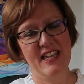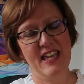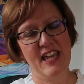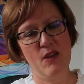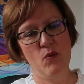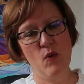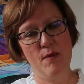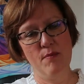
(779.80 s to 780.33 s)

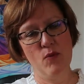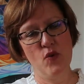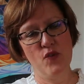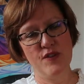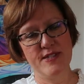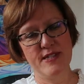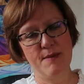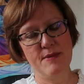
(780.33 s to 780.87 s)
Okay, one more
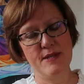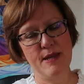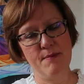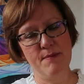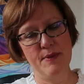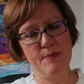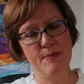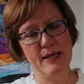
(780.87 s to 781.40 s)
for
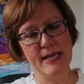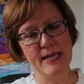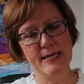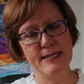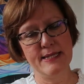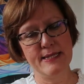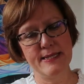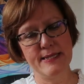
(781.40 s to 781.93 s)
September,
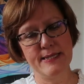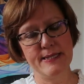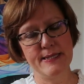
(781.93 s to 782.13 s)
please.